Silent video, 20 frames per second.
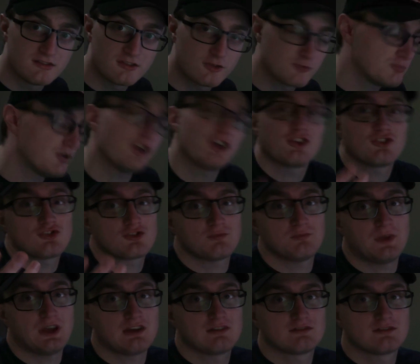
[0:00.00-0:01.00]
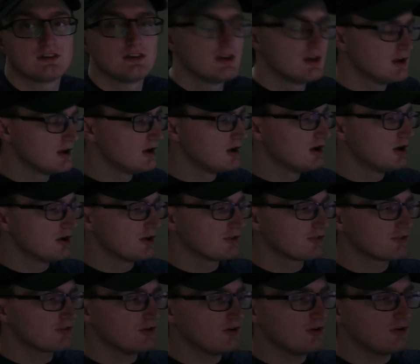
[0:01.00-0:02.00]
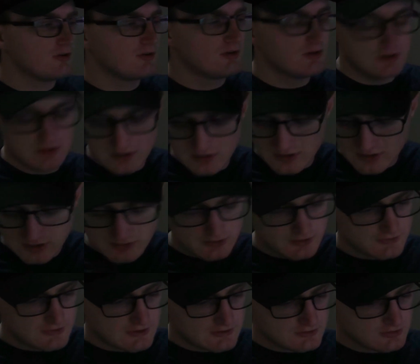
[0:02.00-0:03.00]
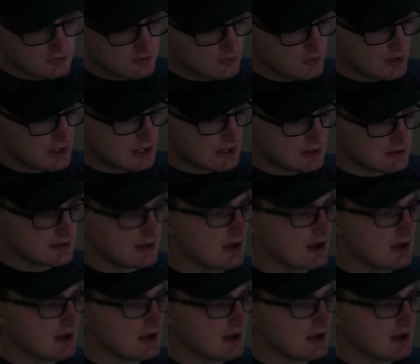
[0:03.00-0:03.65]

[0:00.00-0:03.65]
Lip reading: It's probably just me. So let's actually go ahead